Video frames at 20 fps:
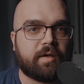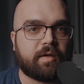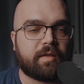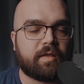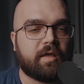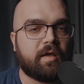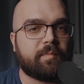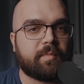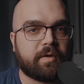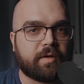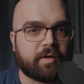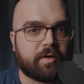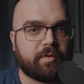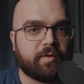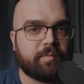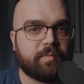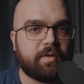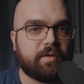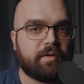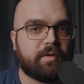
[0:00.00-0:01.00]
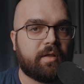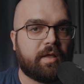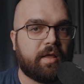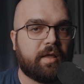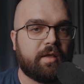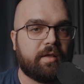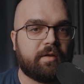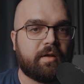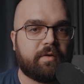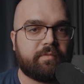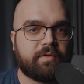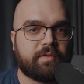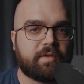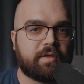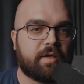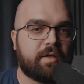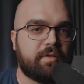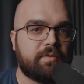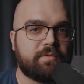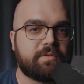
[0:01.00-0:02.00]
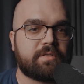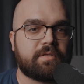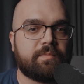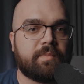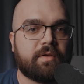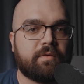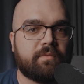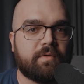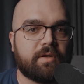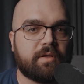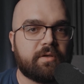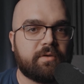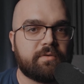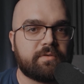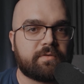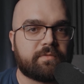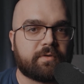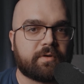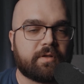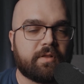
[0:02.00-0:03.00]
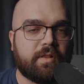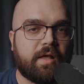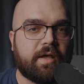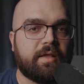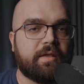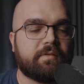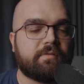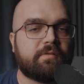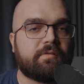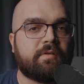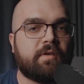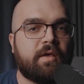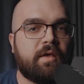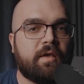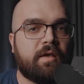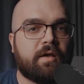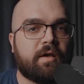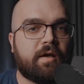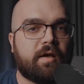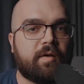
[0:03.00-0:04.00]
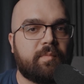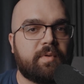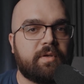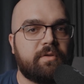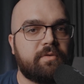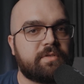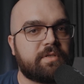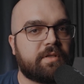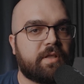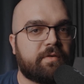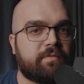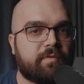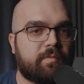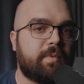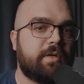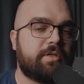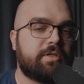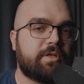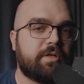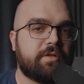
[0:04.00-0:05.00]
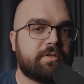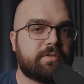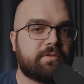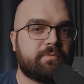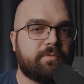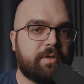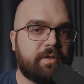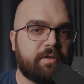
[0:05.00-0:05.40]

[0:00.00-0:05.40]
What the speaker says: camera equipment and everything I use to make videos for clients. I've been using that for my church.